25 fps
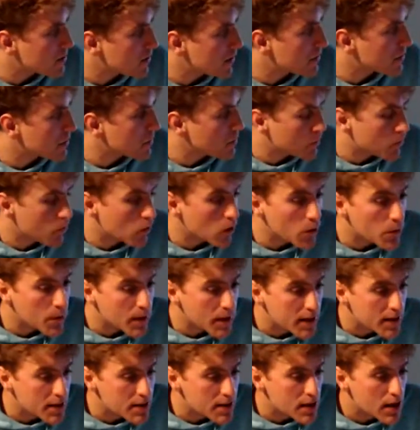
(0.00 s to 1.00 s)
So after 4
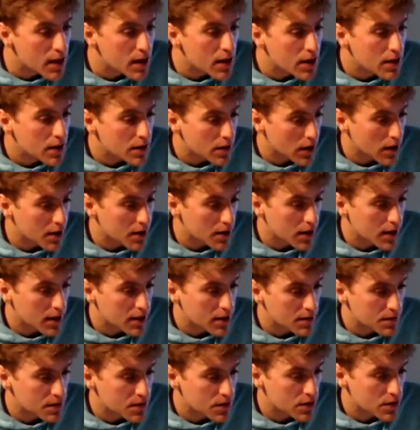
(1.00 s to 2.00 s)
weeks,
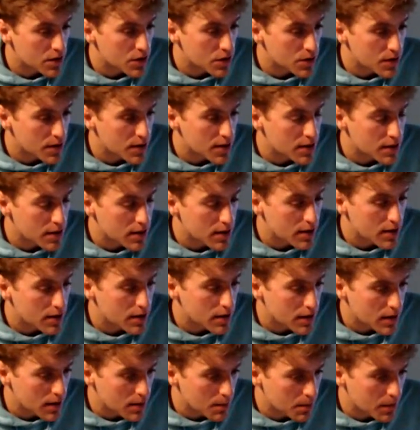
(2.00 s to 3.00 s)
non-elective surgeries
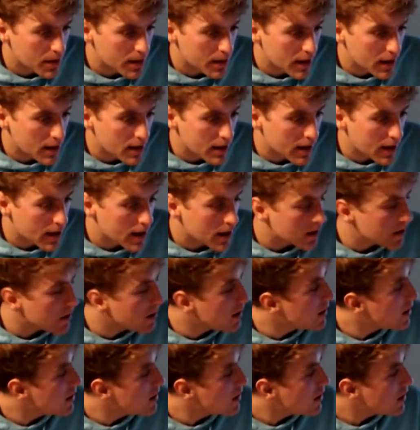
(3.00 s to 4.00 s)
can begin again.